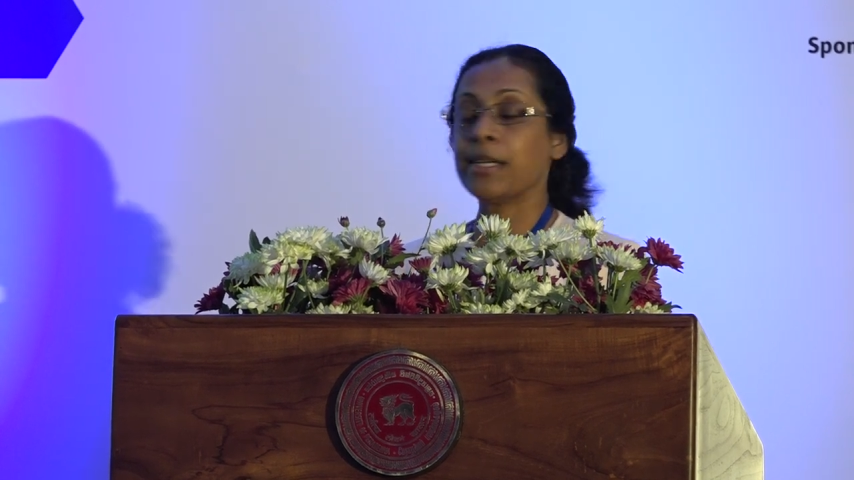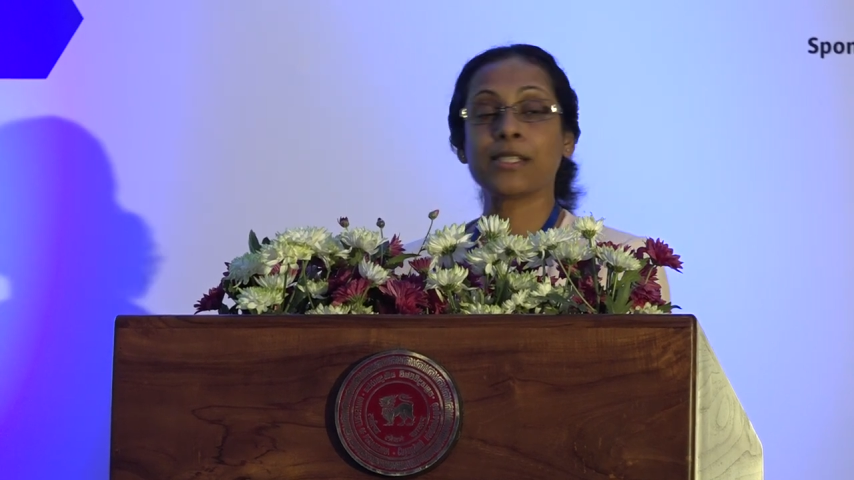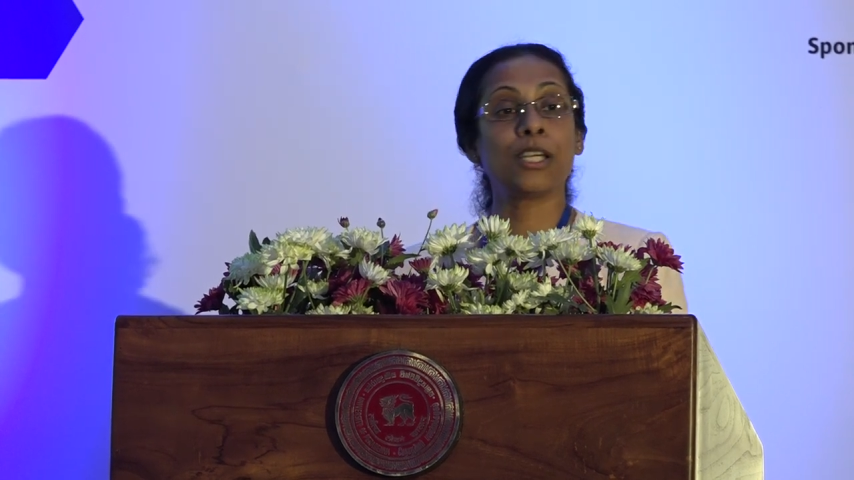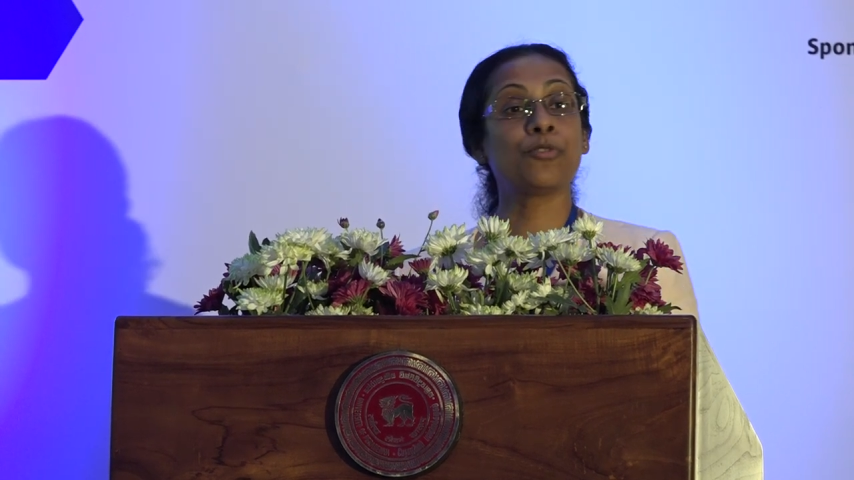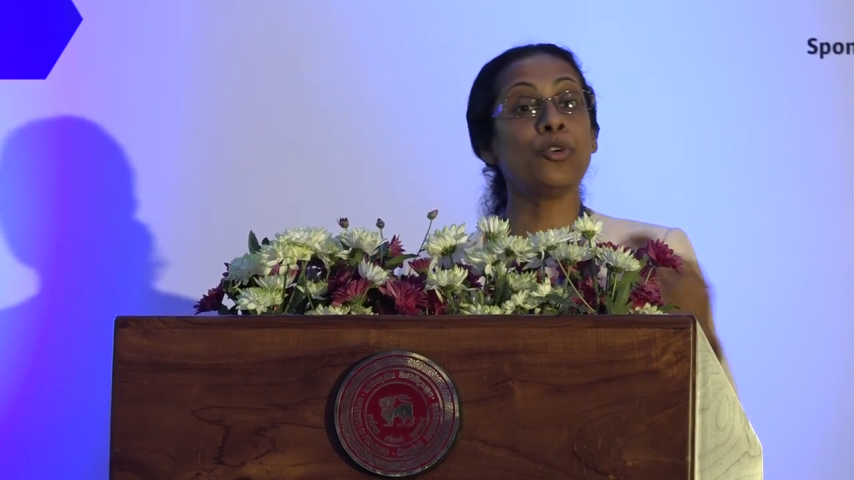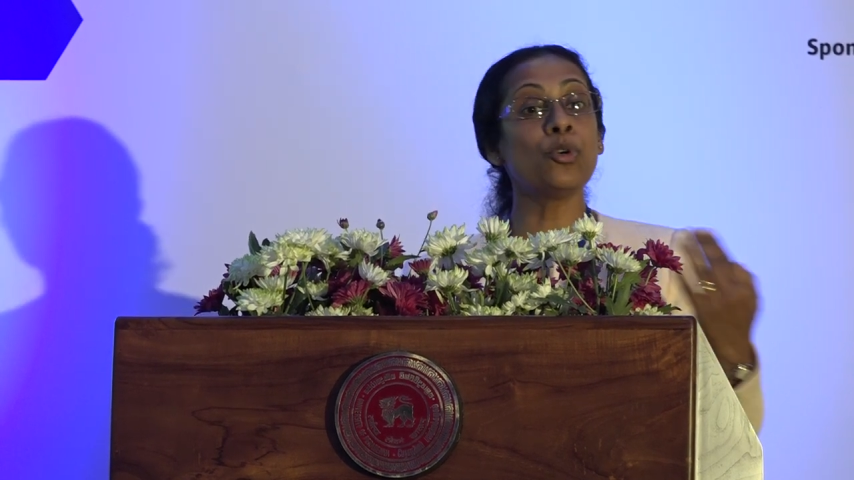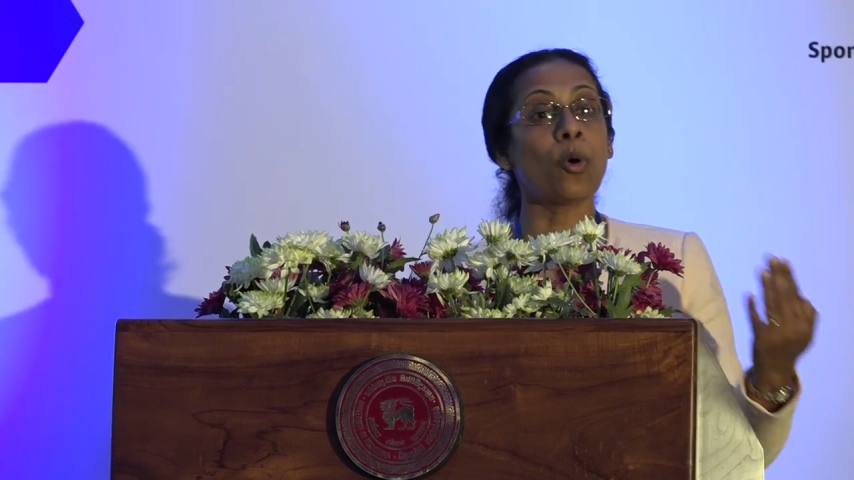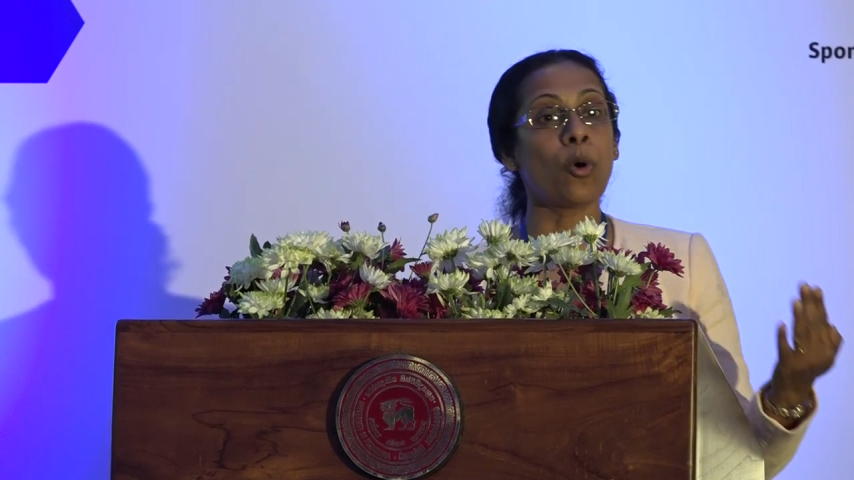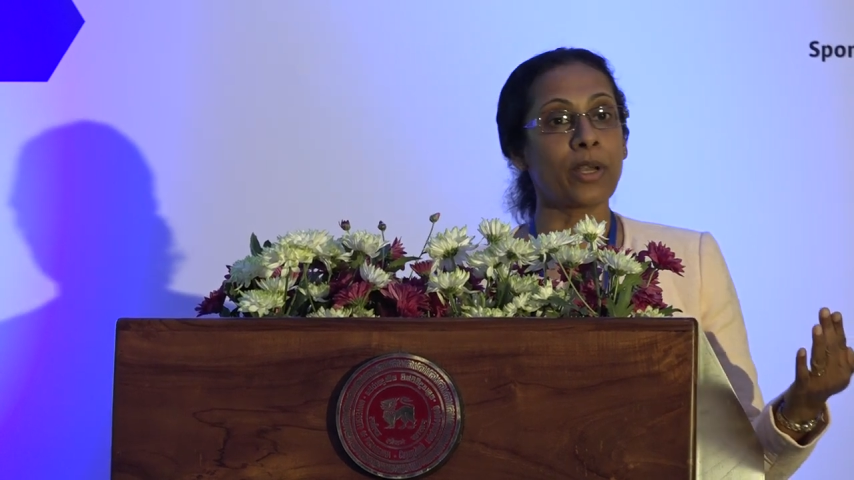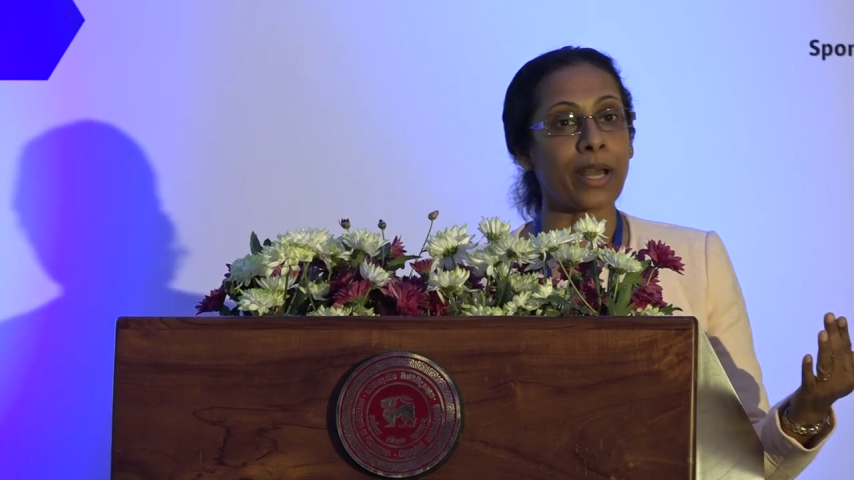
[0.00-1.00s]
is if you
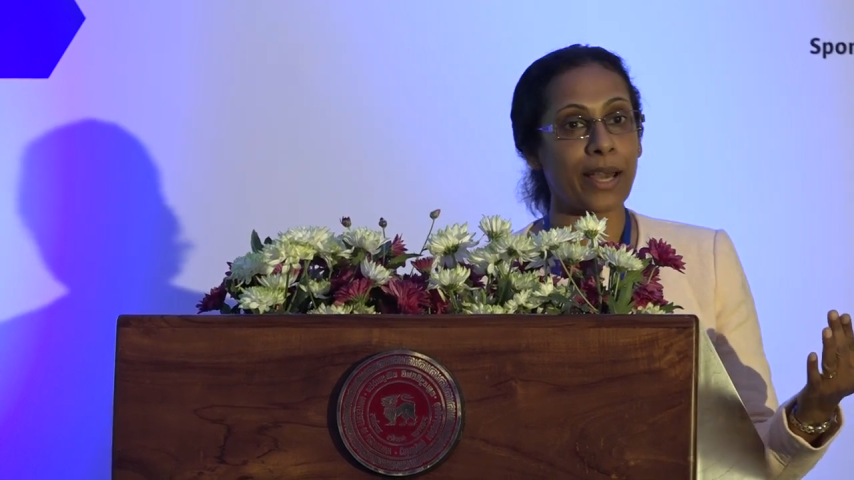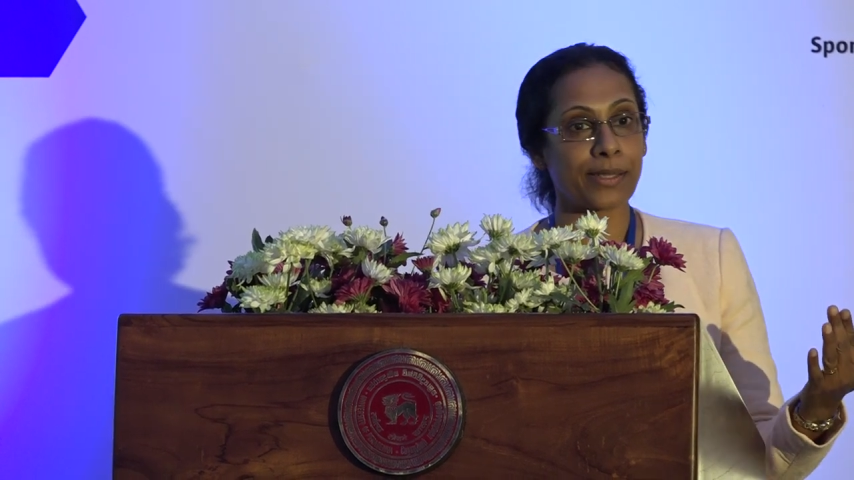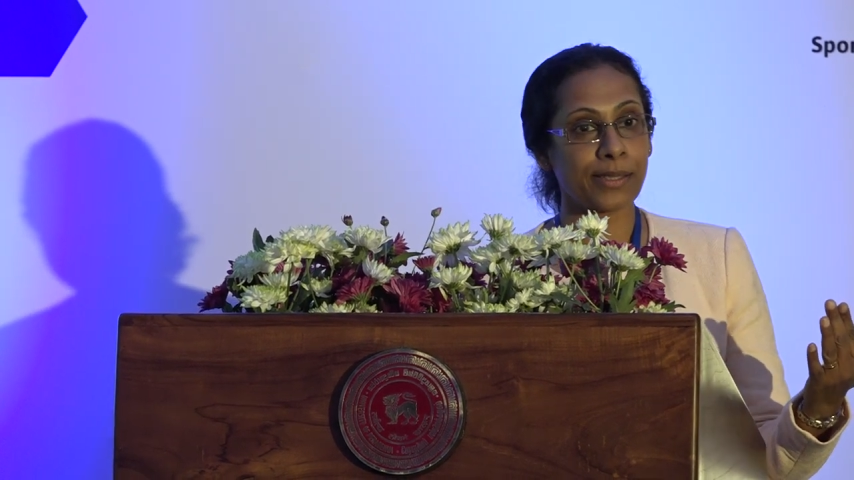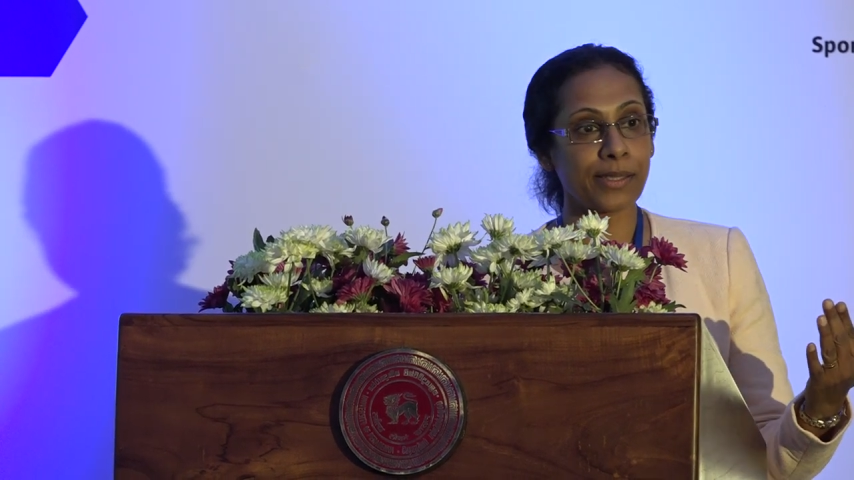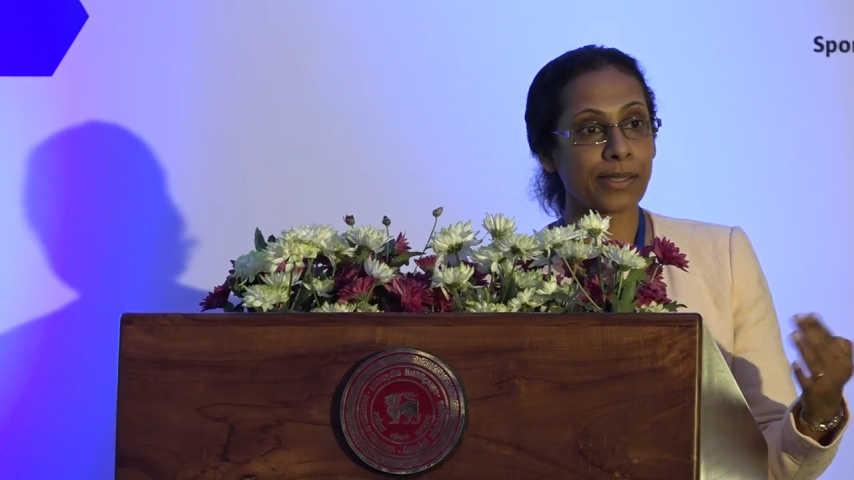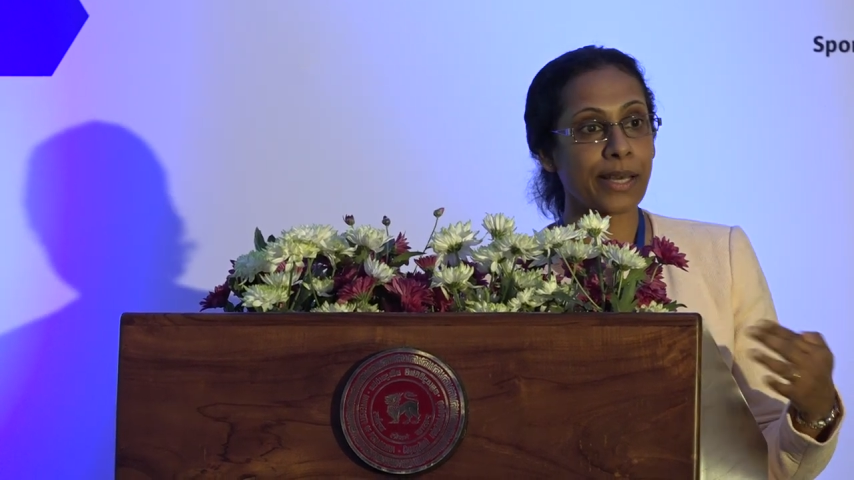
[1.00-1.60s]
own assets